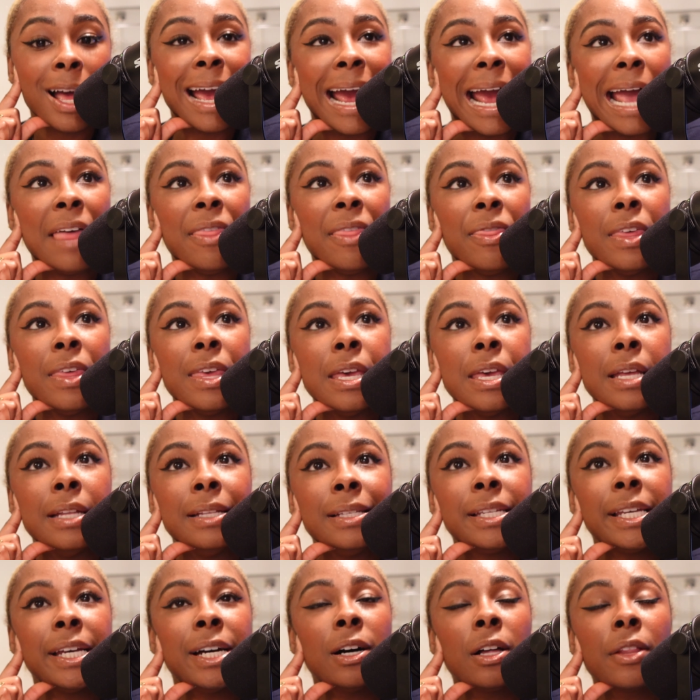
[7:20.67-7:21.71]
and then
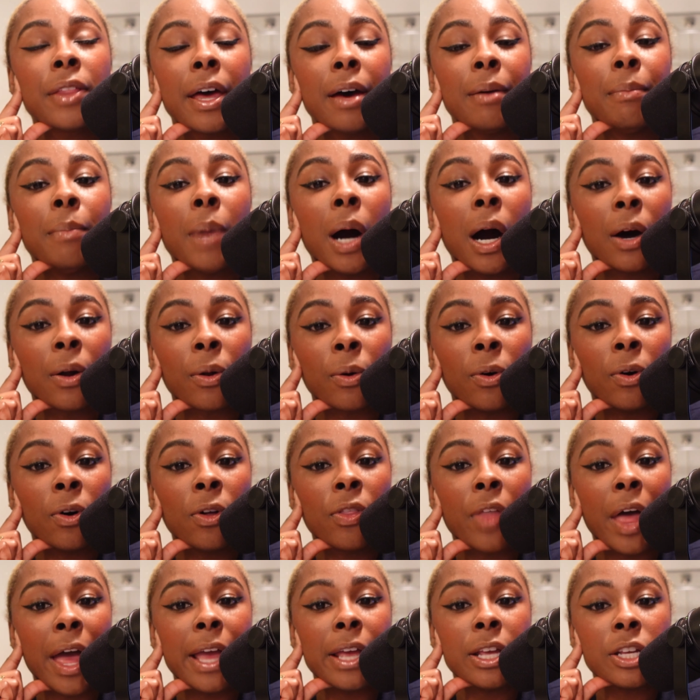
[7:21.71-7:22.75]
tell that model
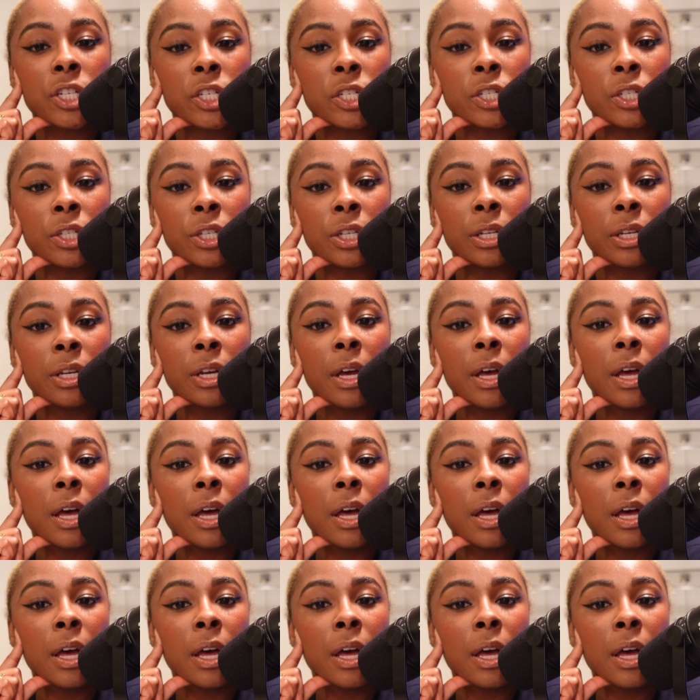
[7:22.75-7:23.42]
that it should